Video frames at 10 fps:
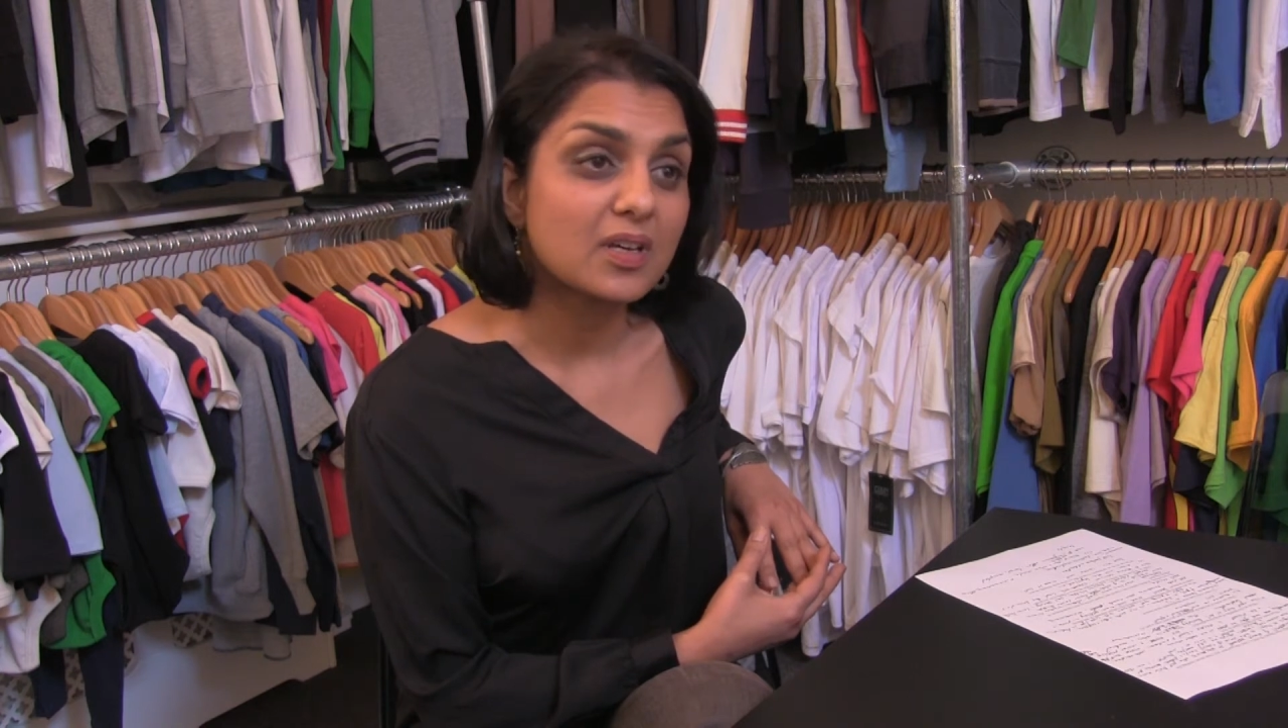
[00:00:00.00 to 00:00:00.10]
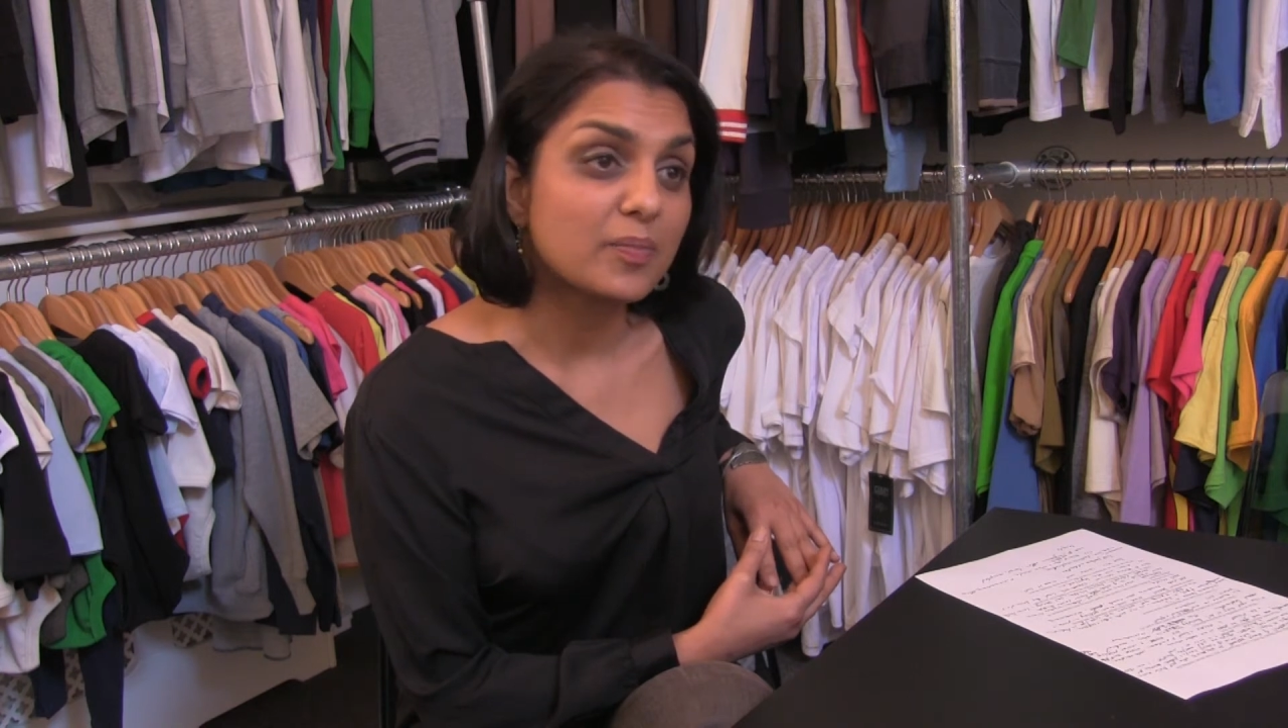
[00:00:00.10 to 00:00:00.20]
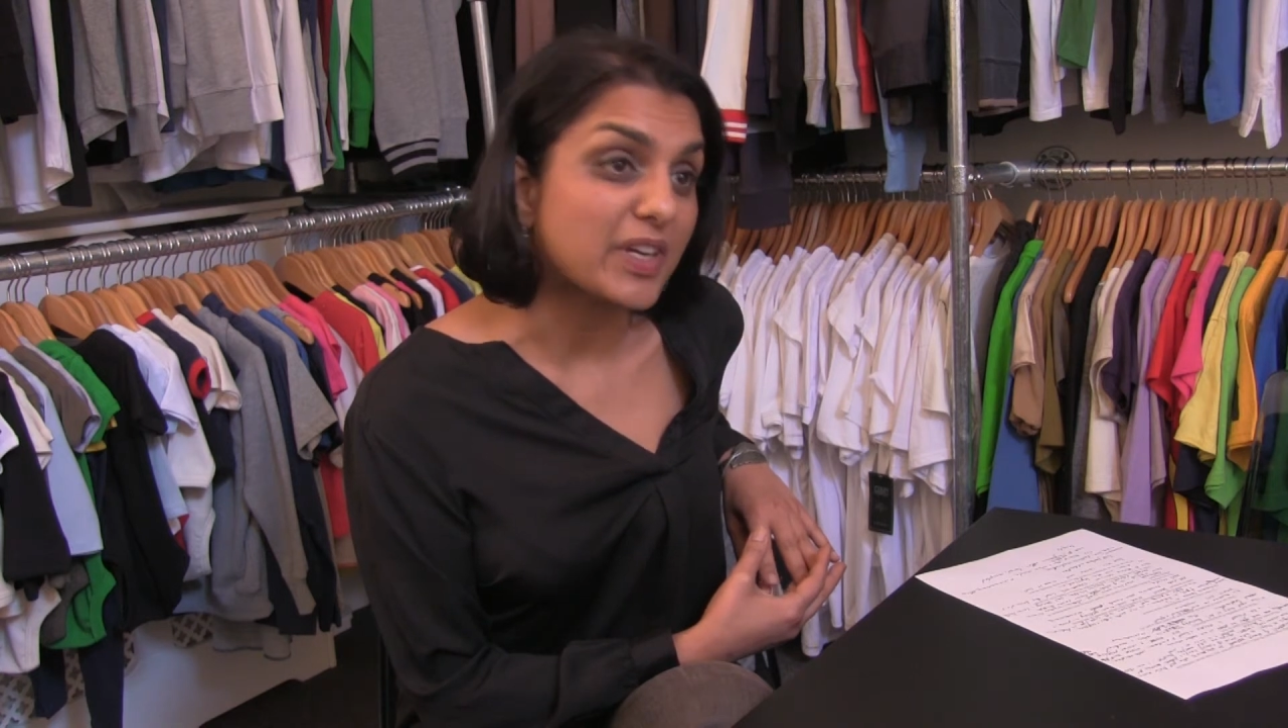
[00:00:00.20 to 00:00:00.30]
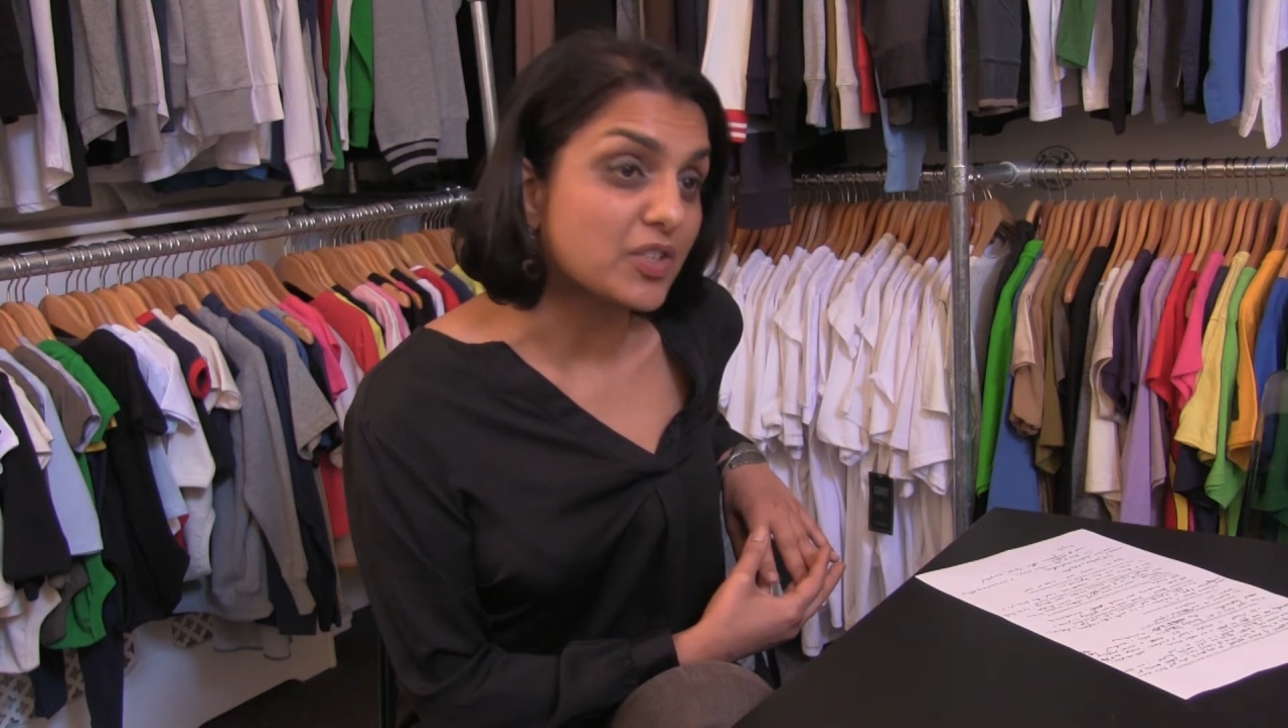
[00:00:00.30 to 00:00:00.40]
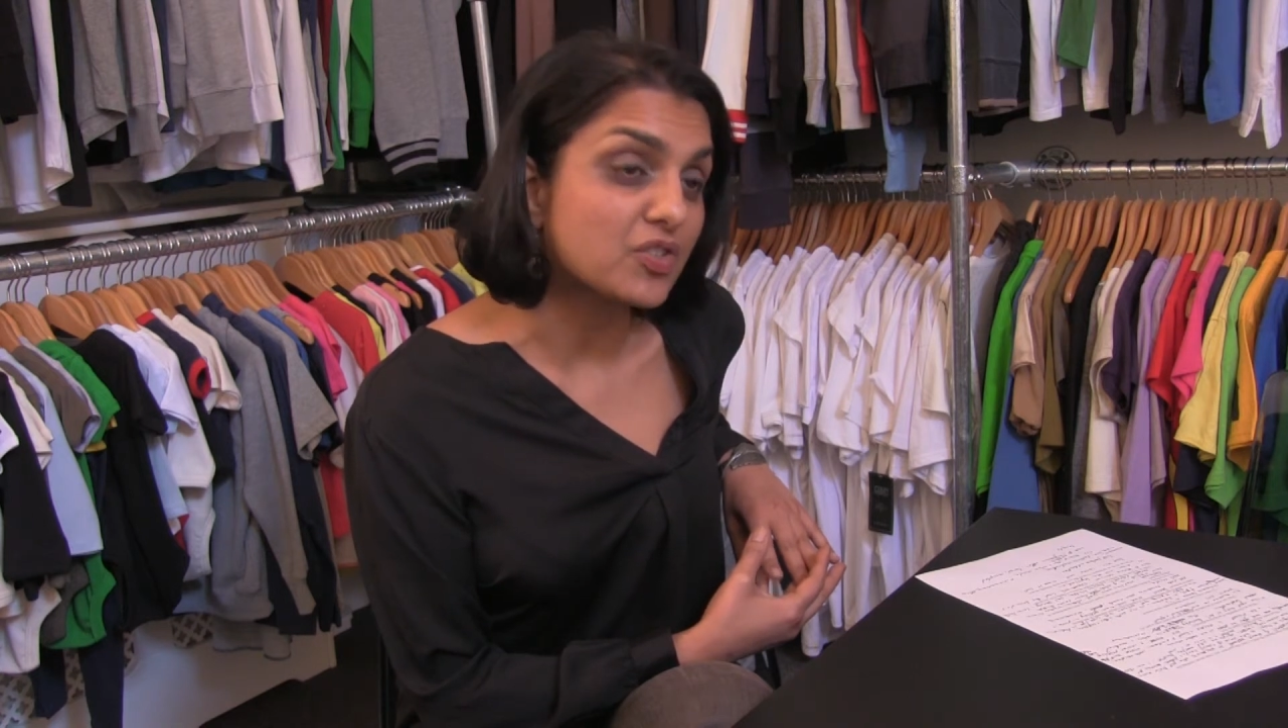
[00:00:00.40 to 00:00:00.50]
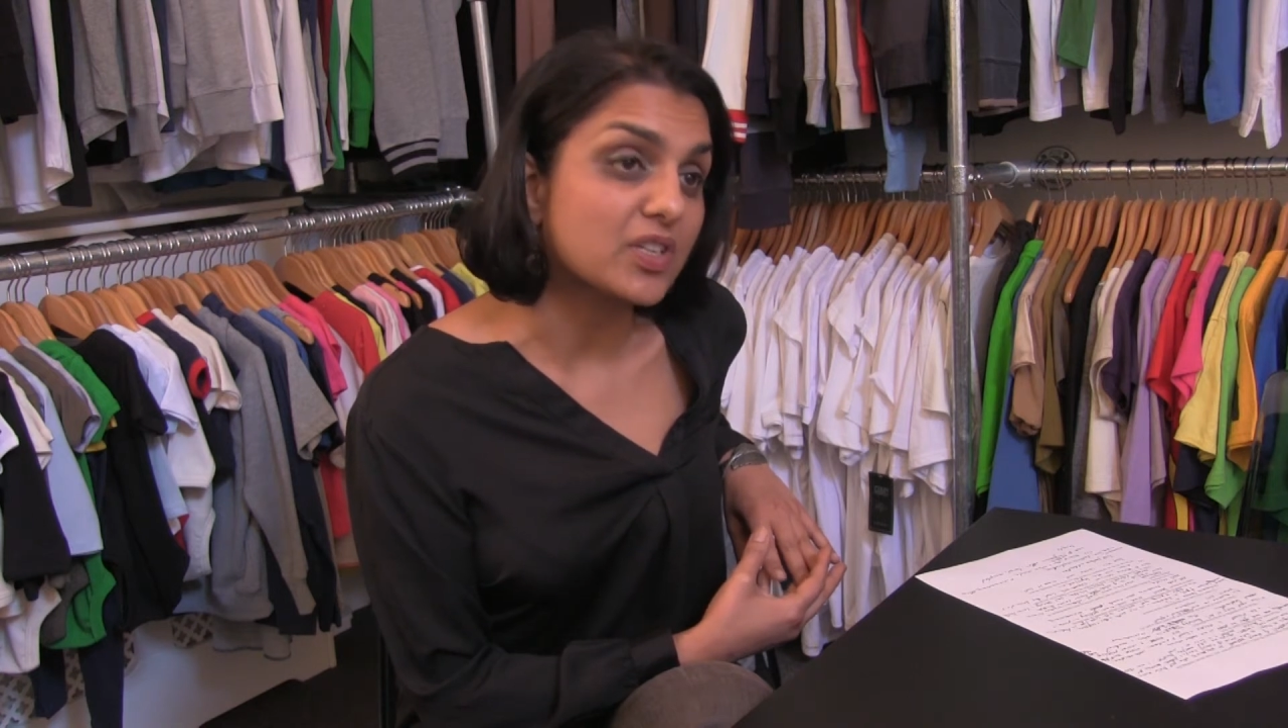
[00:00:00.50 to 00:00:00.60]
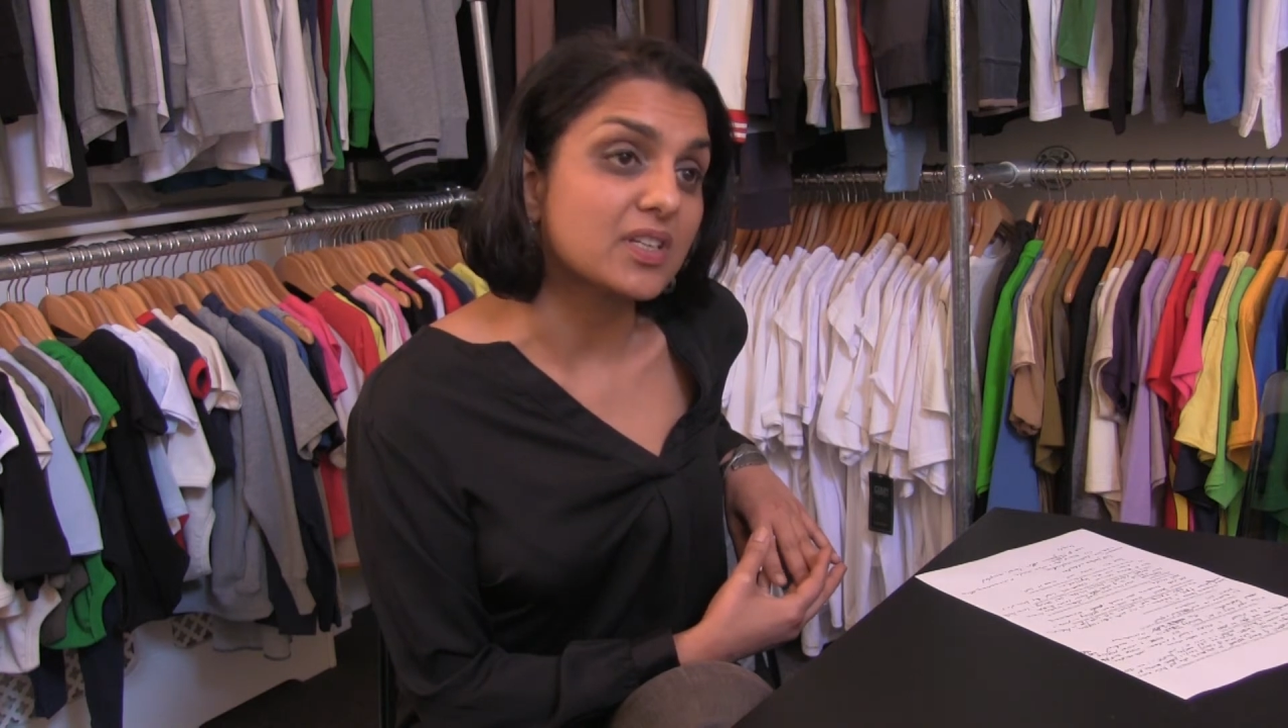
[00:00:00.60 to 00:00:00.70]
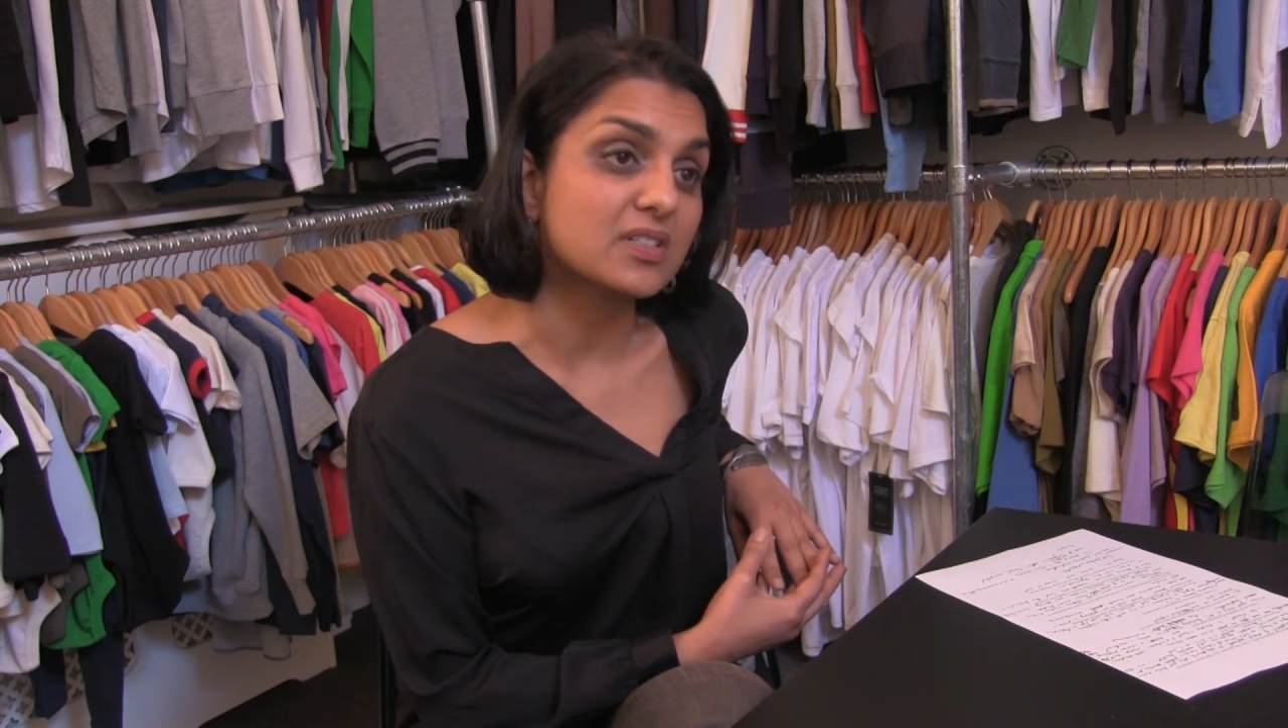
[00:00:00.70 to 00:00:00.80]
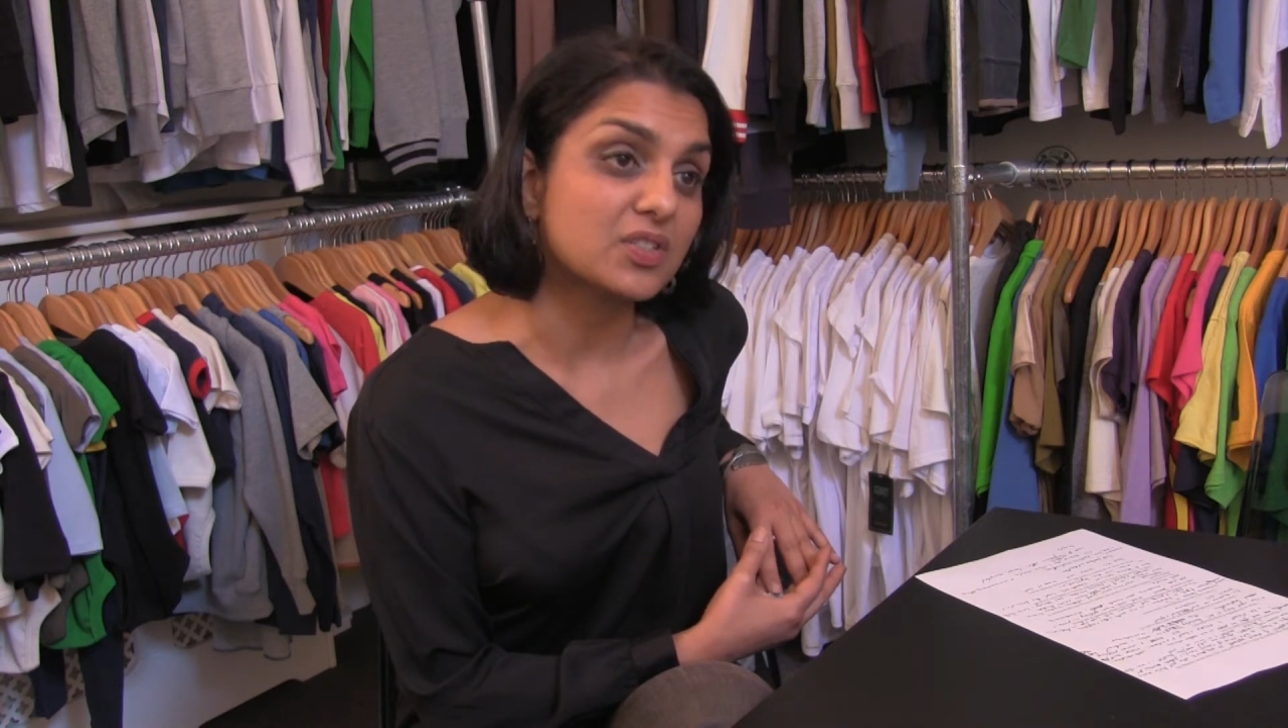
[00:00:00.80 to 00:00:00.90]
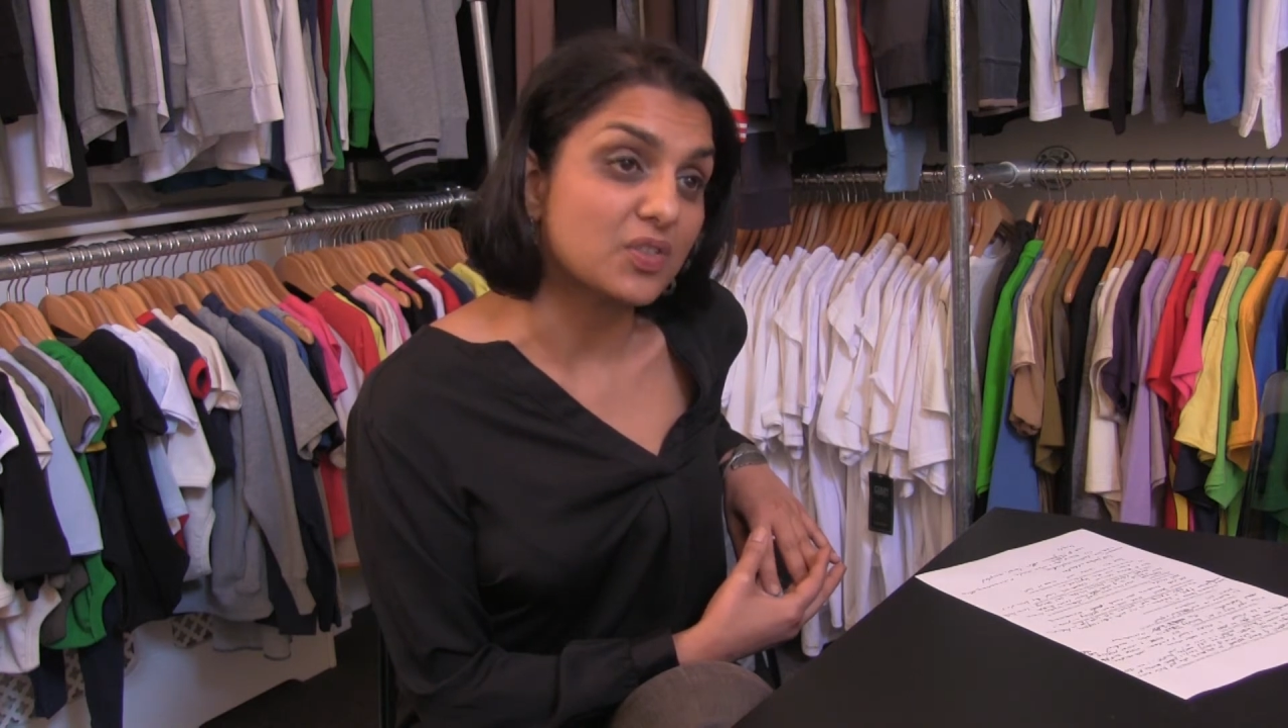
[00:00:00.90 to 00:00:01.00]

bed sheets,